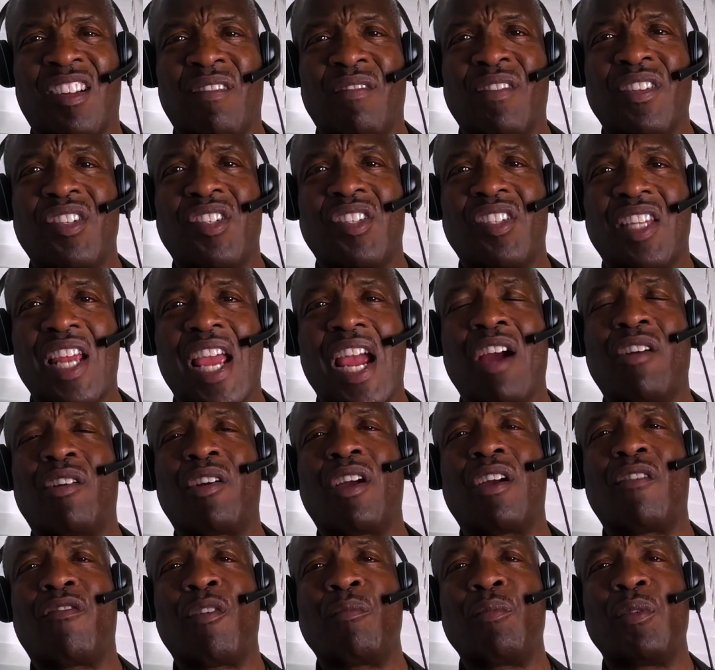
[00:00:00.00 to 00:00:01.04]

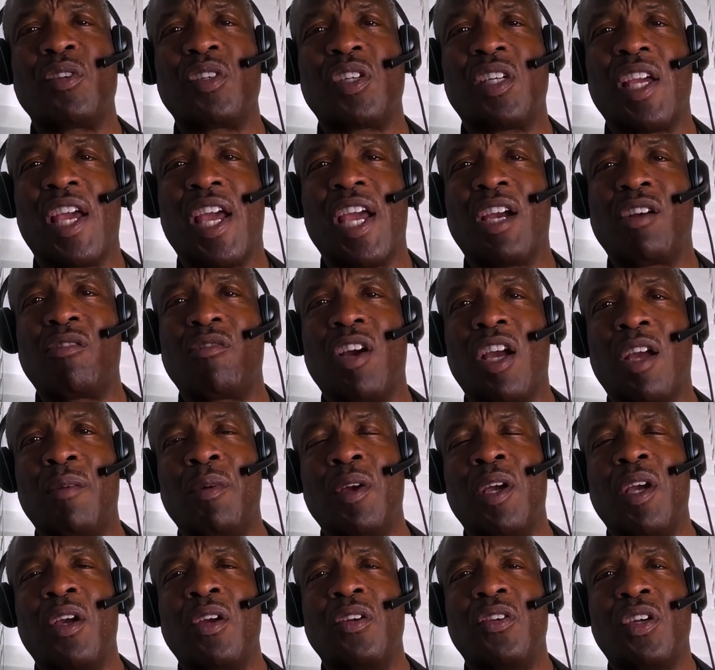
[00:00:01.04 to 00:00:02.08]
Staggering from this gang rape,
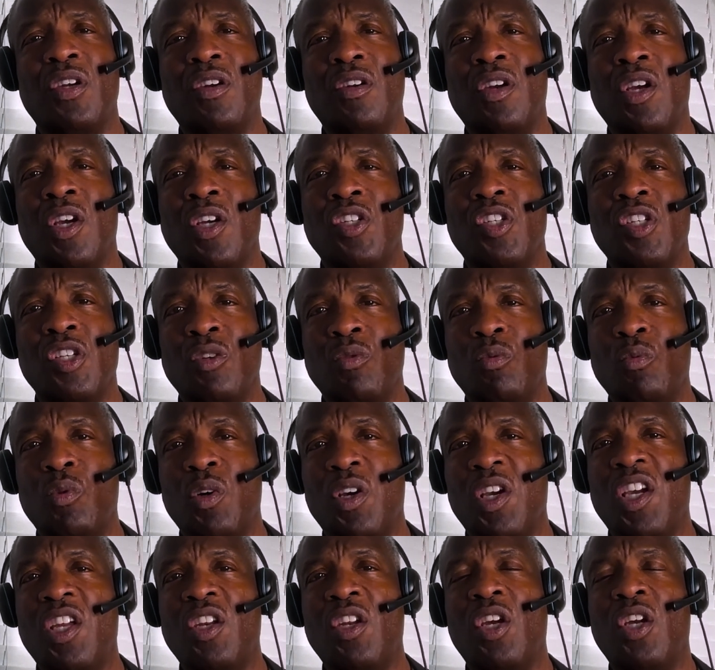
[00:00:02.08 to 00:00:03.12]
she
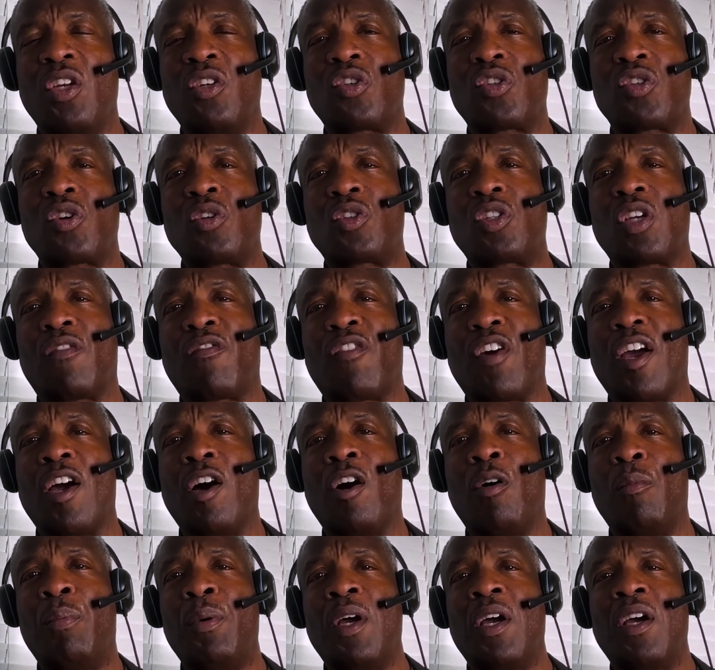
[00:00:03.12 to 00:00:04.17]
in searching for
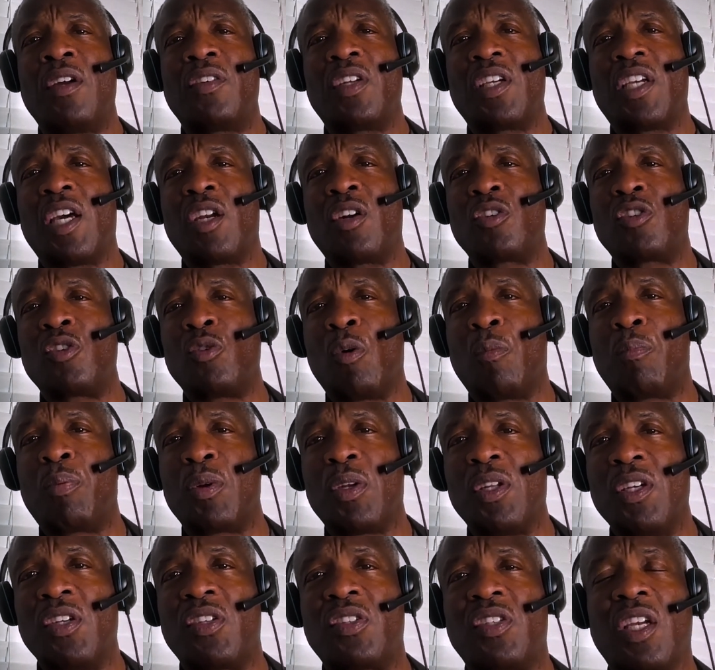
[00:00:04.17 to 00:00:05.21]
help to get her to a
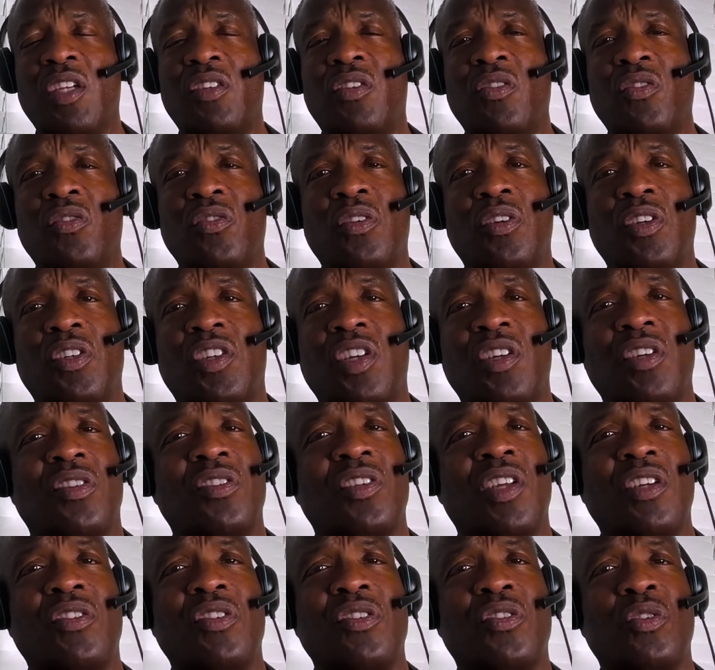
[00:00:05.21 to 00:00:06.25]
police station
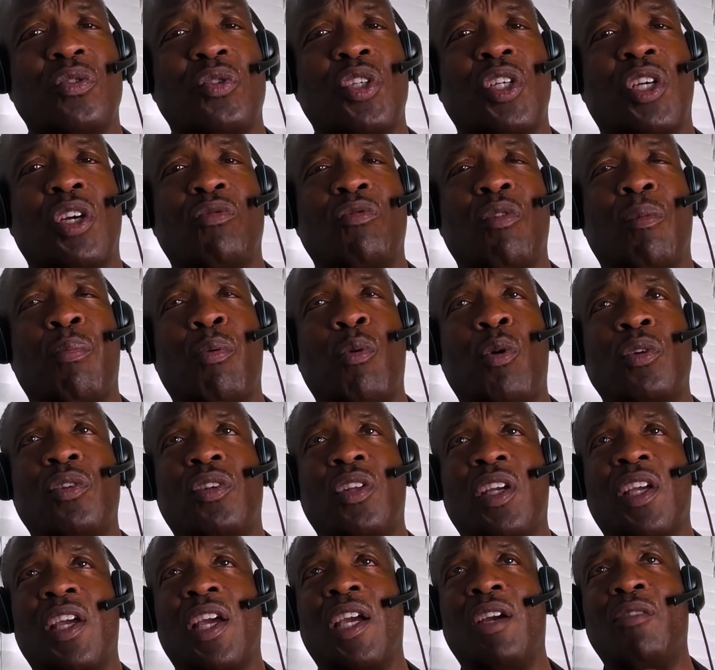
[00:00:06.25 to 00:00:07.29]
so she could report the
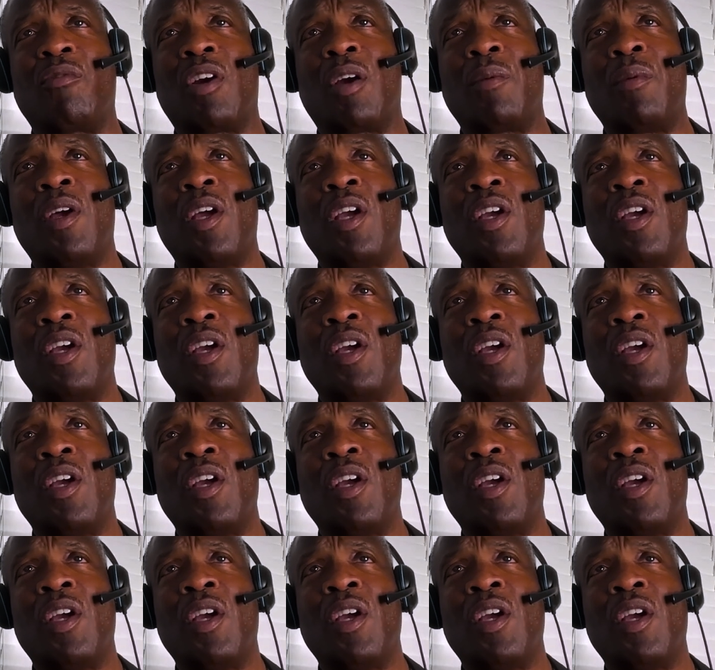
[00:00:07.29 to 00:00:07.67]
gang rape,